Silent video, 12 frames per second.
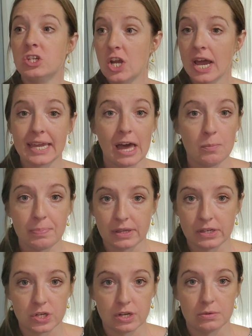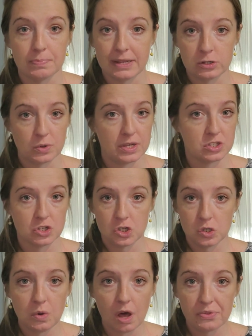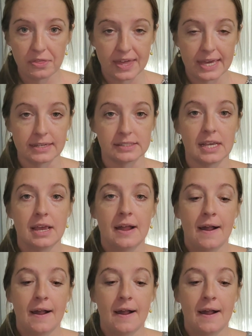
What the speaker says: check out Pinterest, do all the things,